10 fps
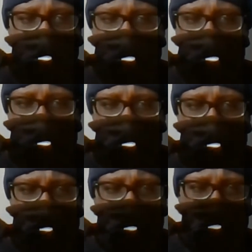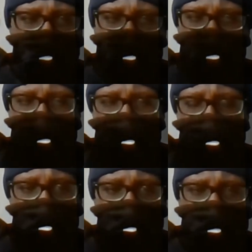in different ways, disturbing
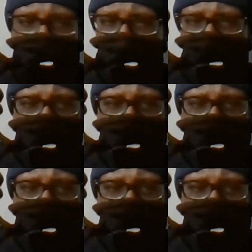ways. They're putting